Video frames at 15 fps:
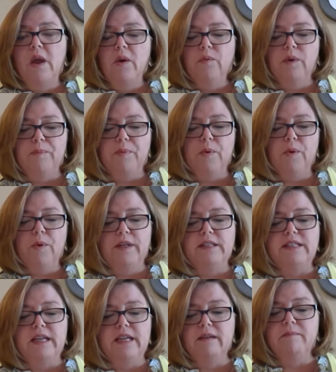
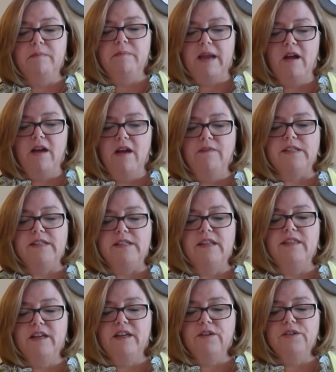reported to my office
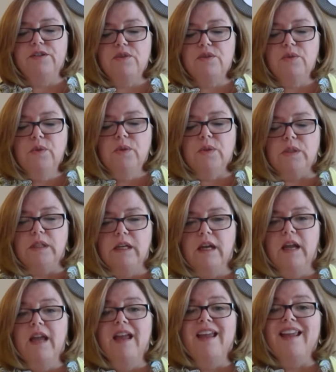that their
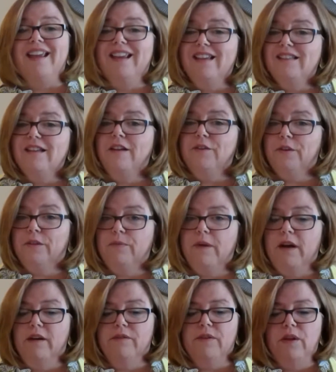school is under
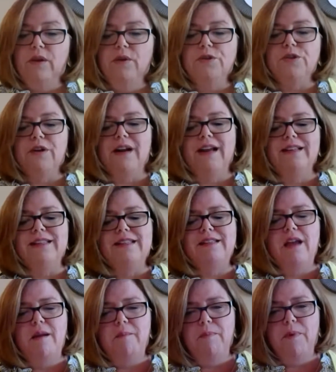threat of closure at
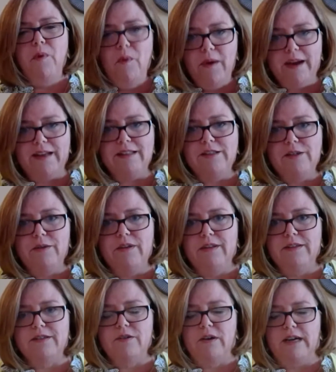some point due
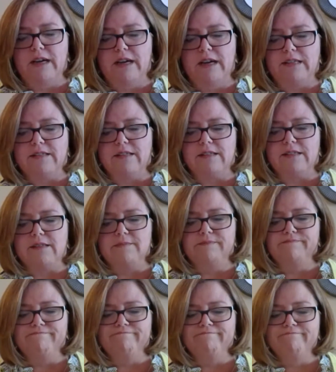to this crisis.
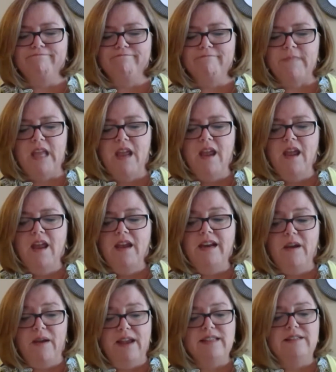
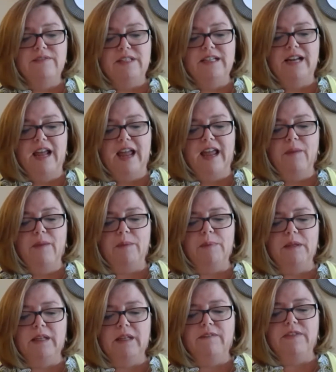Now, as of today, we
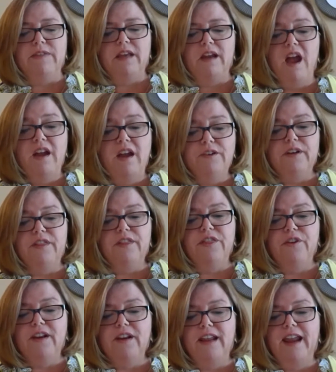believe that
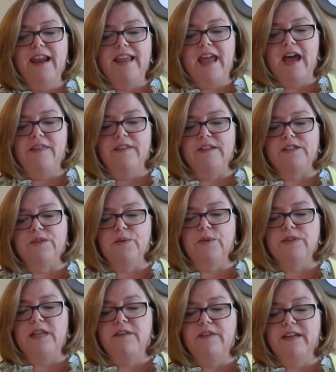138 Catholic
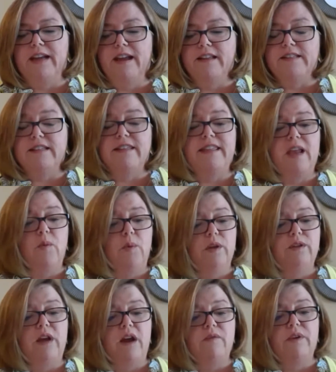schools have announced that they will
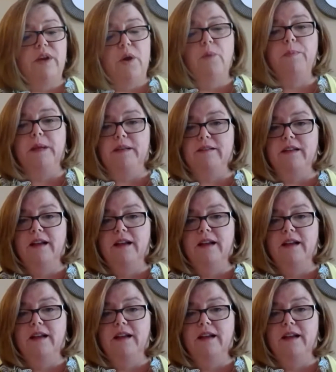not reopen